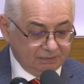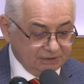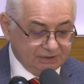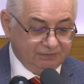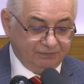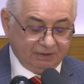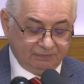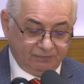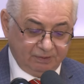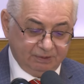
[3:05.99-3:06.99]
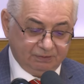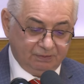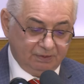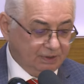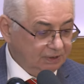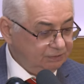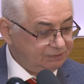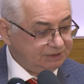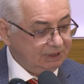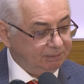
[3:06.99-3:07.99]
It's difficult for me to
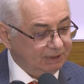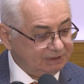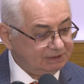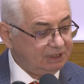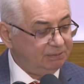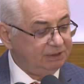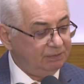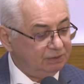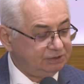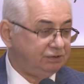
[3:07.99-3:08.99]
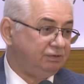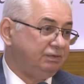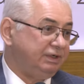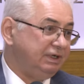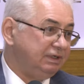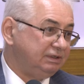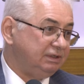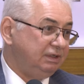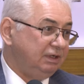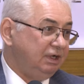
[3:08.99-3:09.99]
say, but somebody wants to create
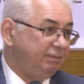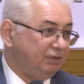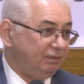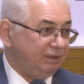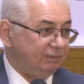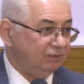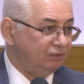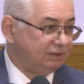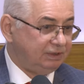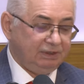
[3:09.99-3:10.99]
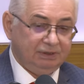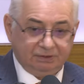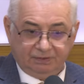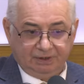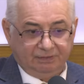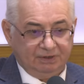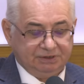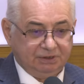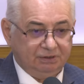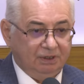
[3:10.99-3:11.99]
a problem. Look into the
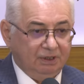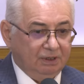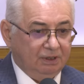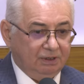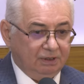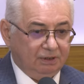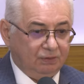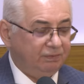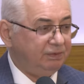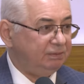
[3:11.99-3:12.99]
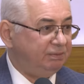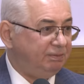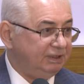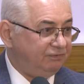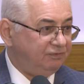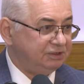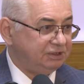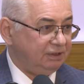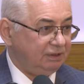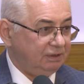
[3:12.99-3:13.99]
question who will beneficial.